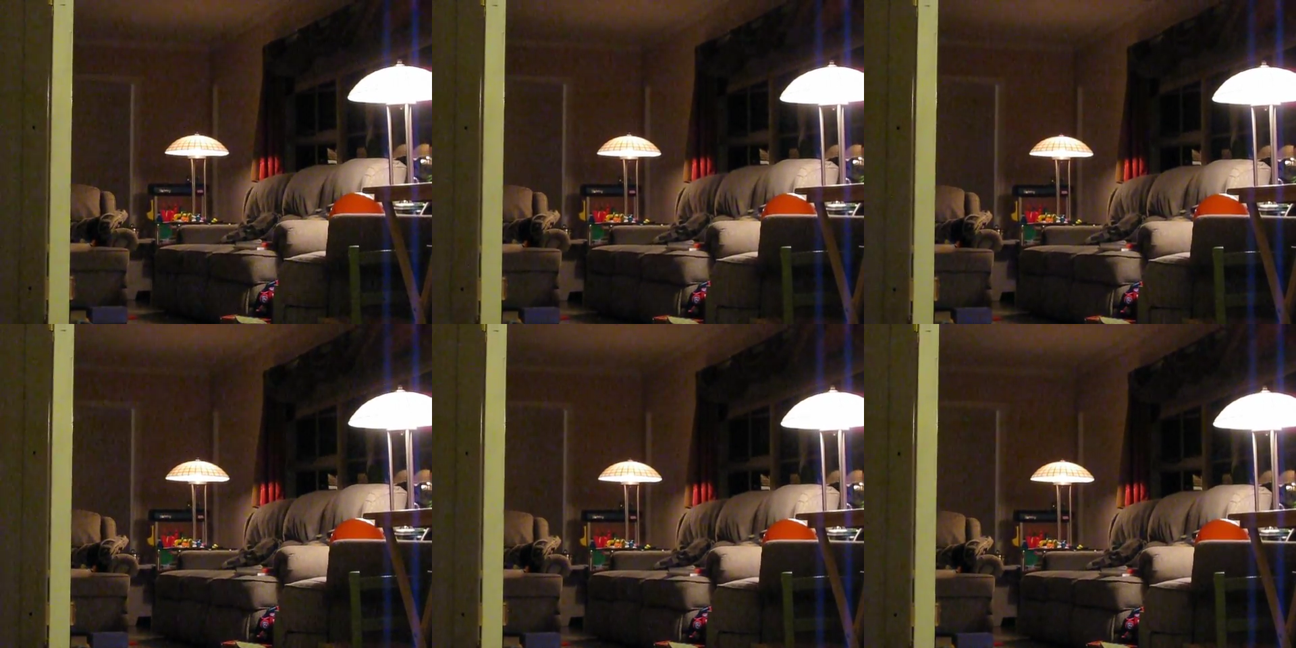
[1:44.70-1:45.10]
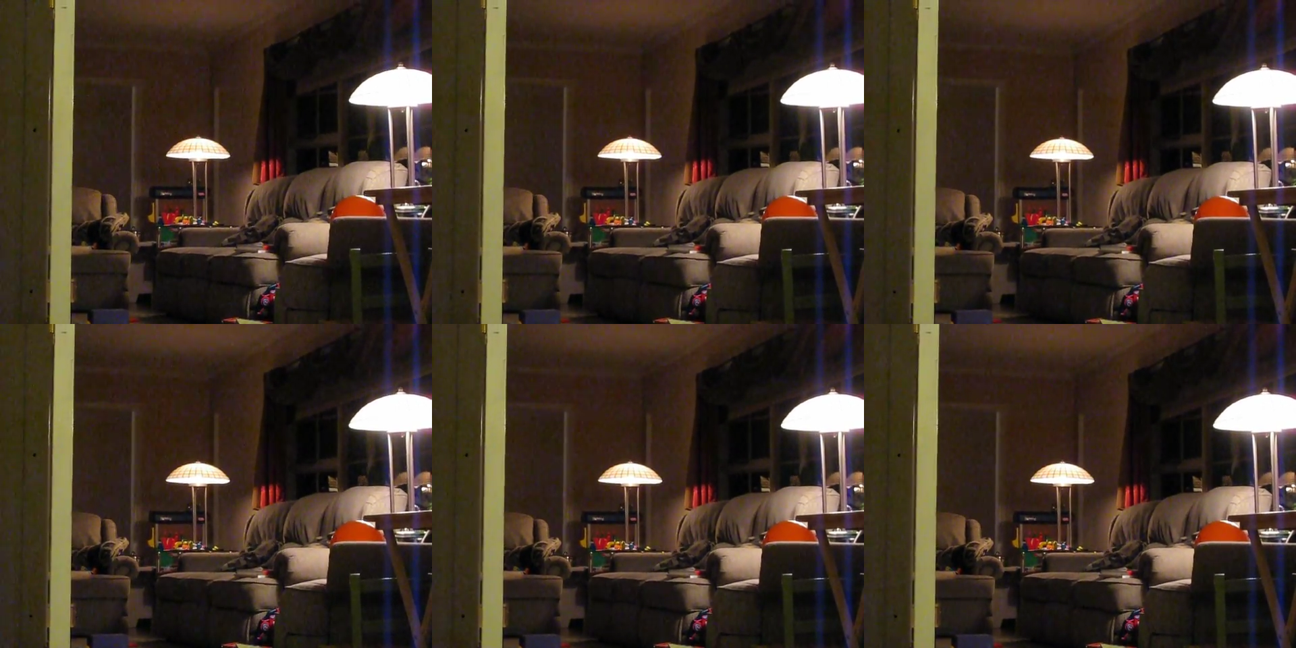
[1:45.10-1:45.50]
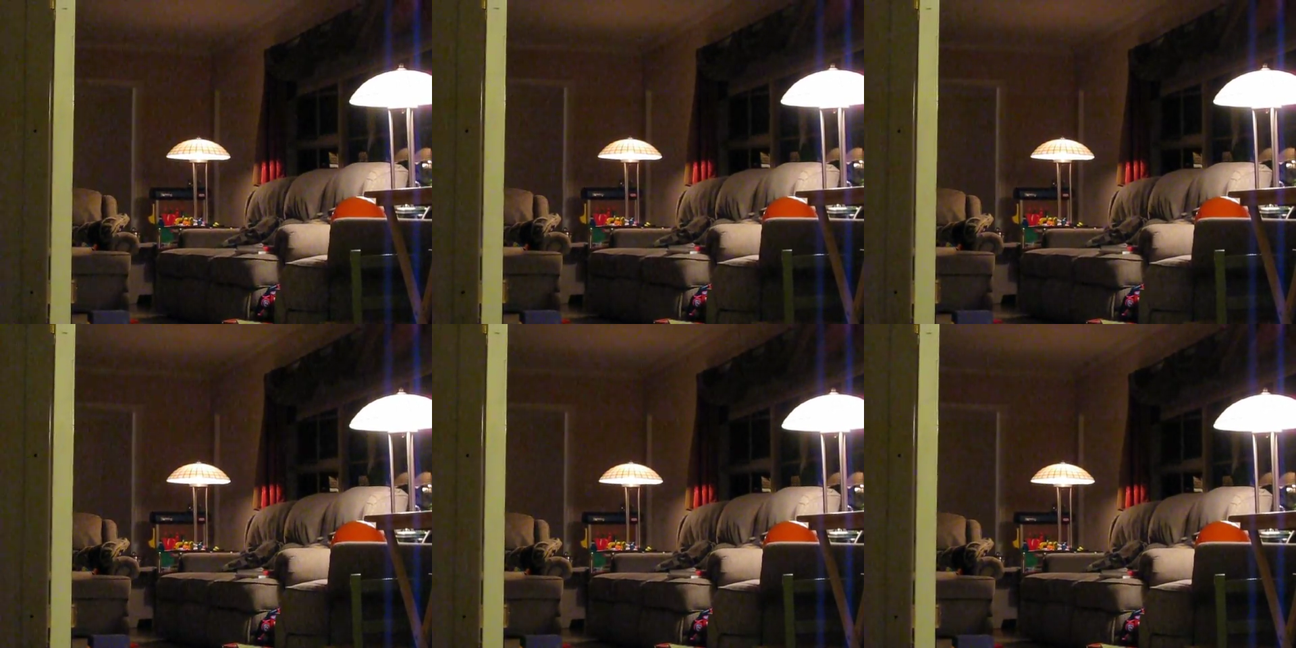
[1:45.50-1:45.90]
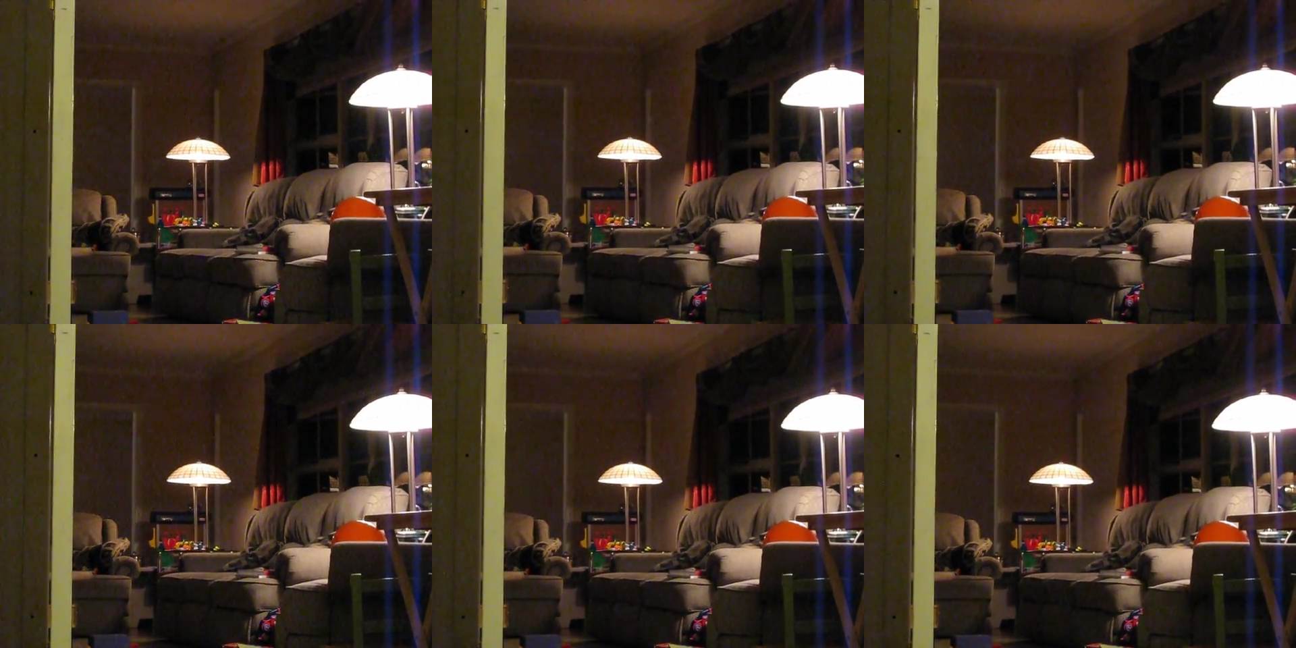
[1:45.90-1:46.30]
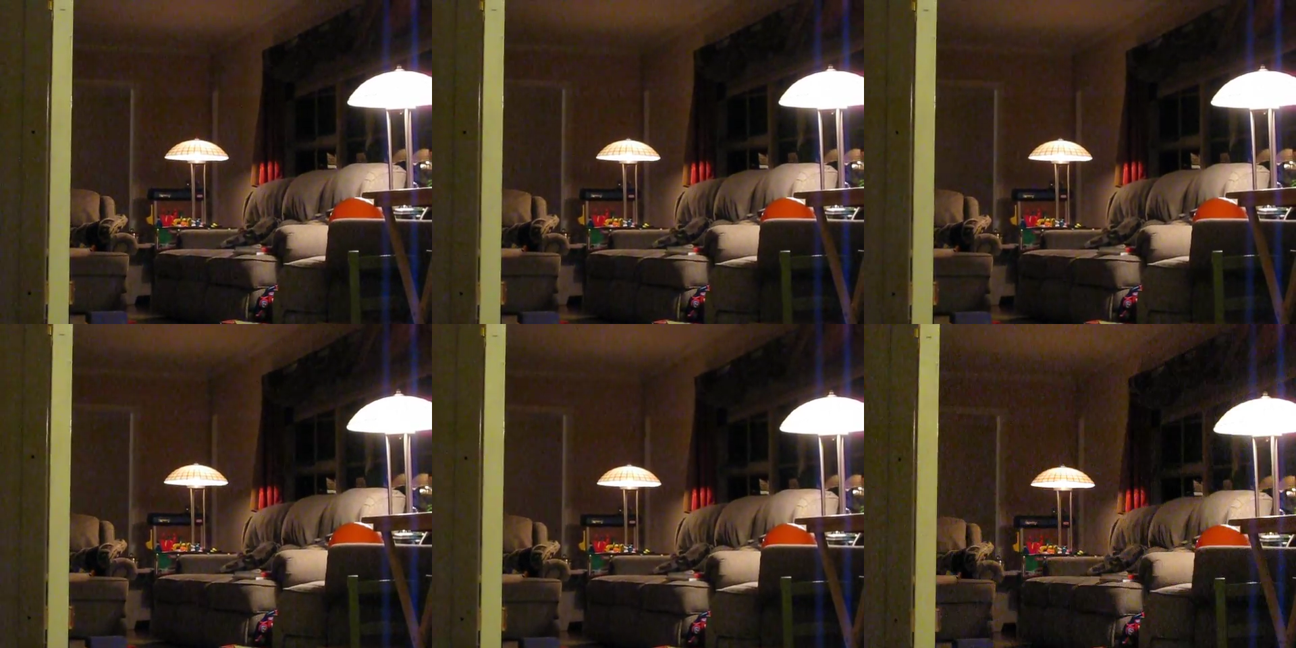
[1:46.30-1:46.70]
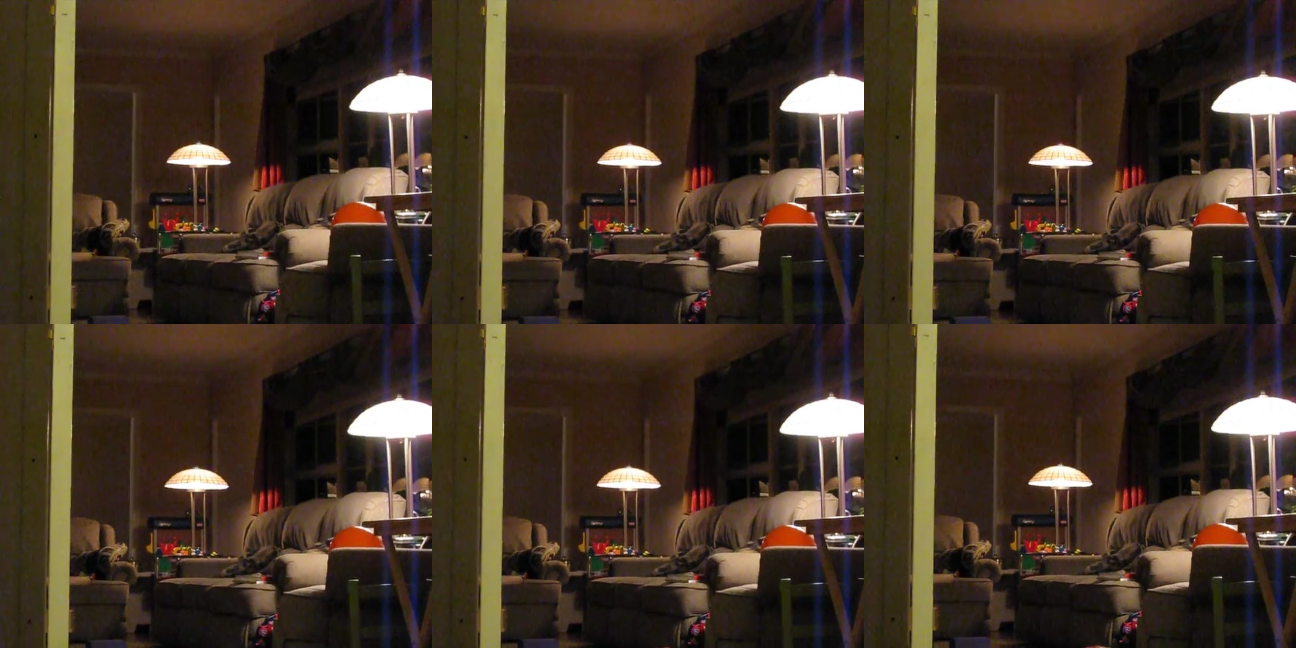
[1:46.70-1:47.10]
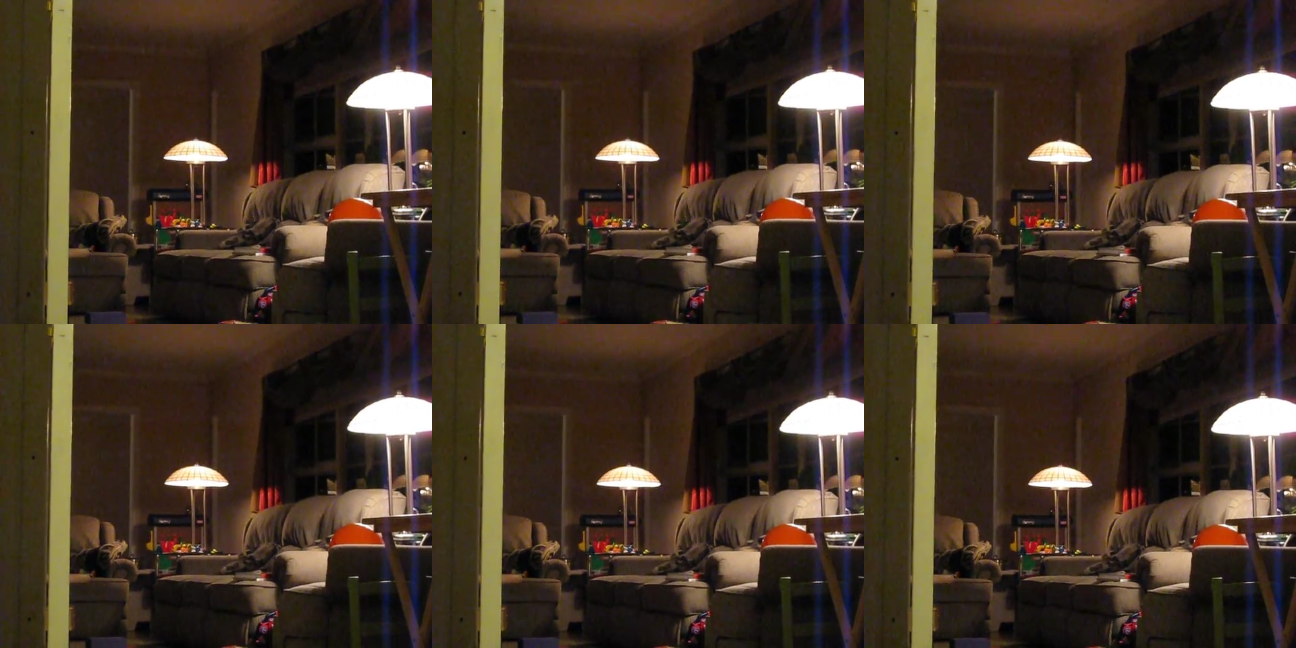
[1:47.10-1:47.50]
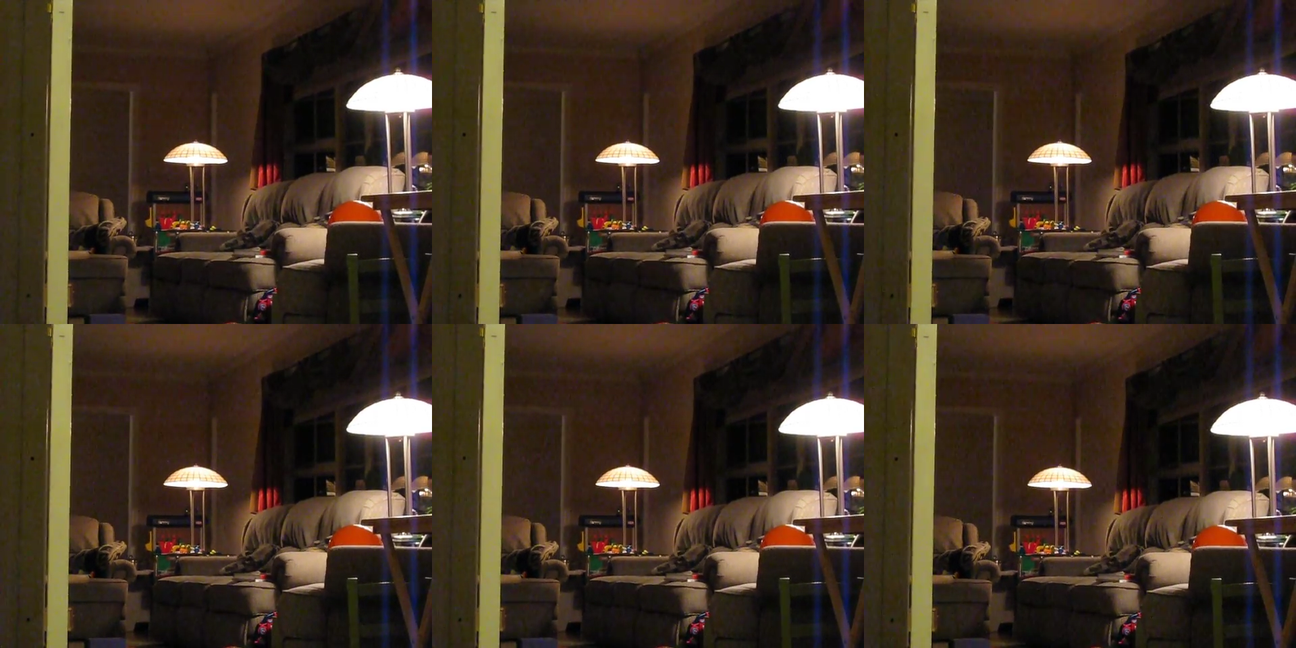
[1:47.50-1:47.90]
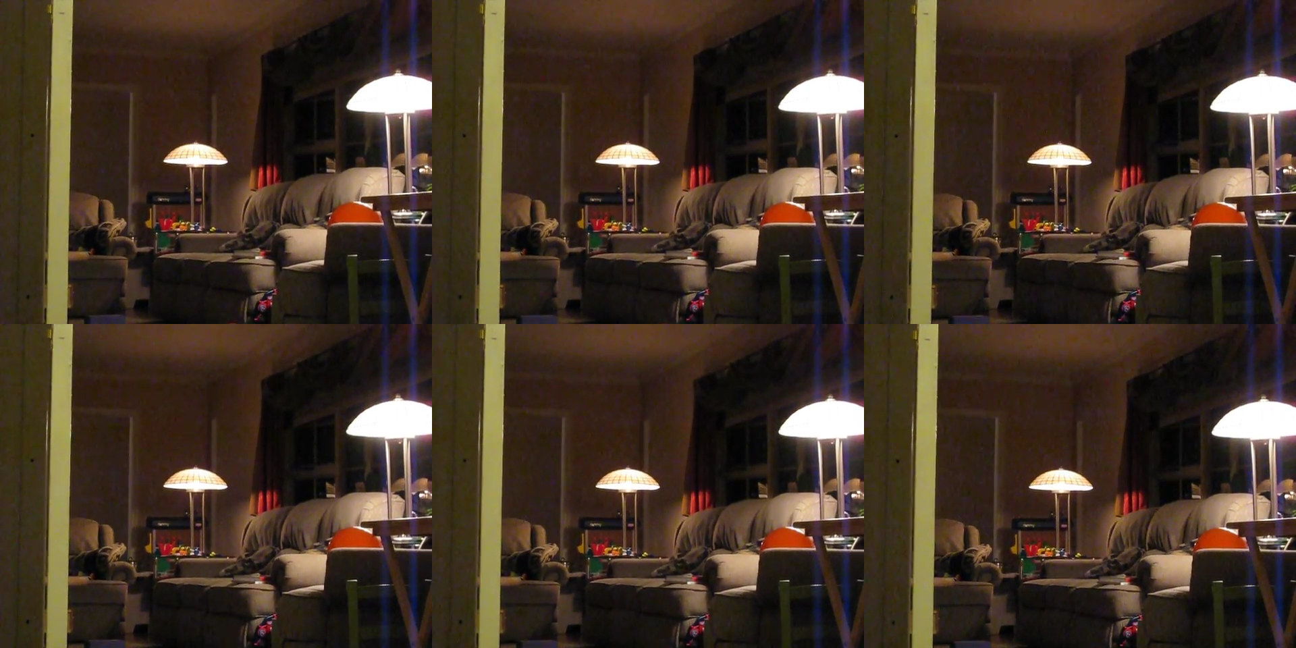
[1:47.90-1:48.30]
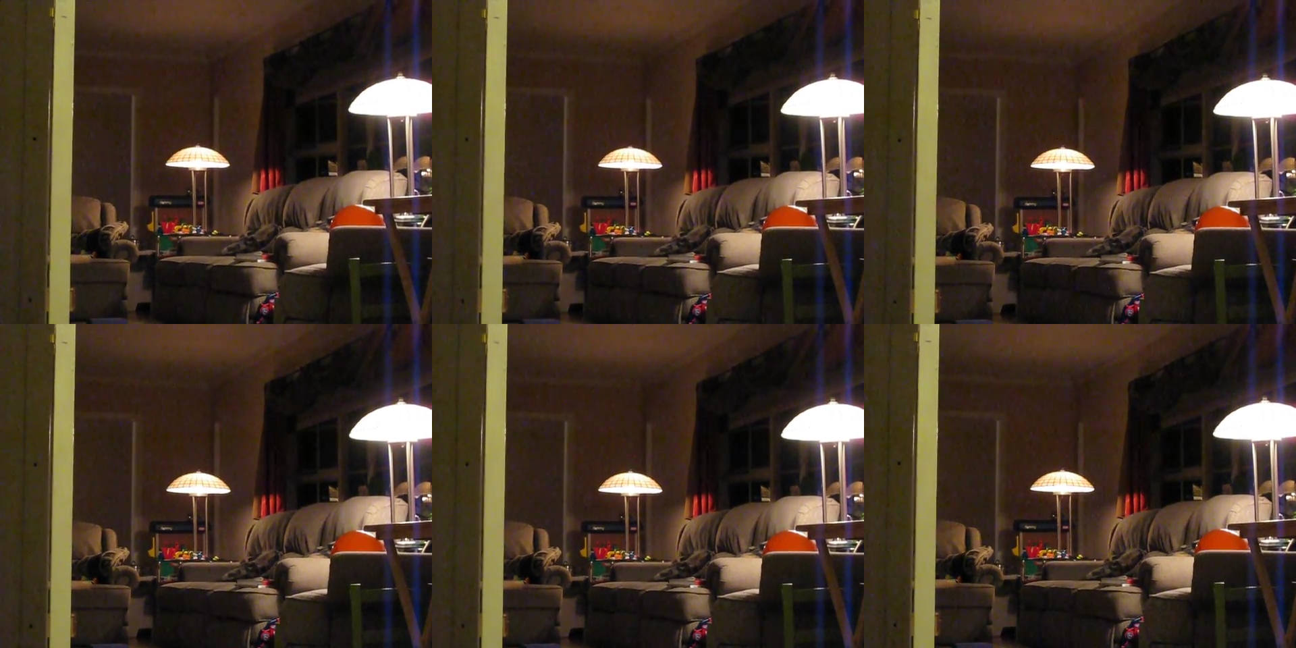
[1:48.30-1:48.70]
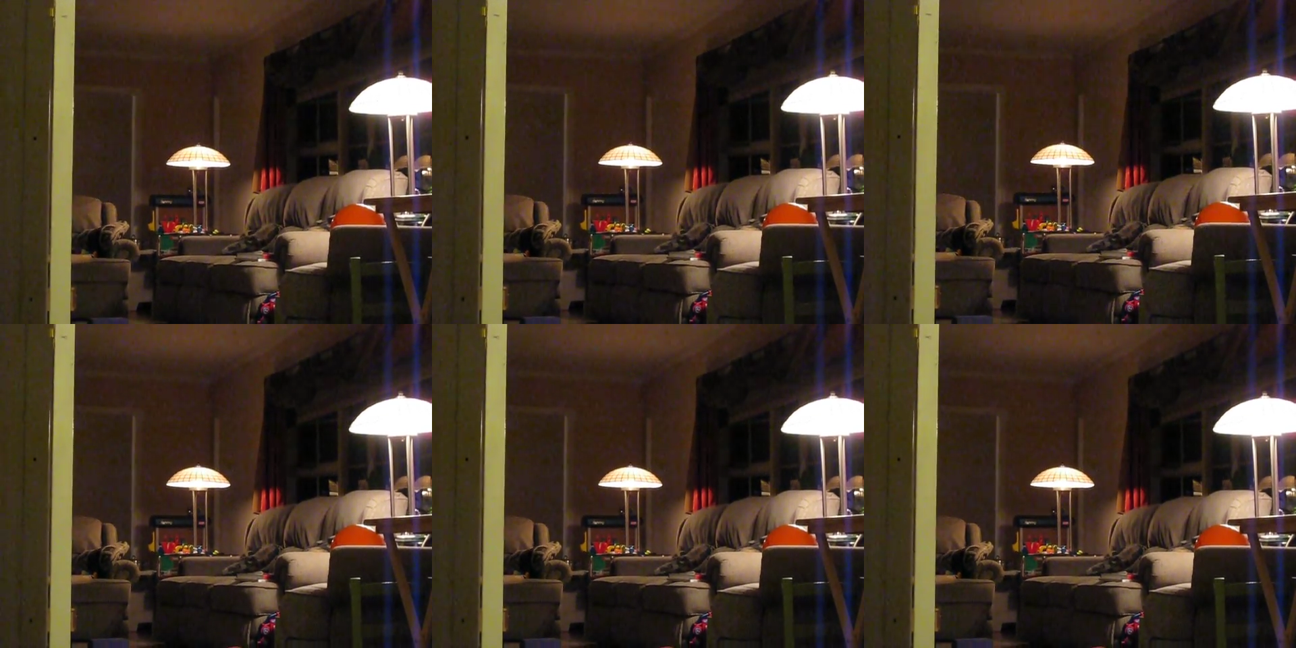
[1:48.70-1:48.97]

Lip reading: Nobody's mouth can be seen.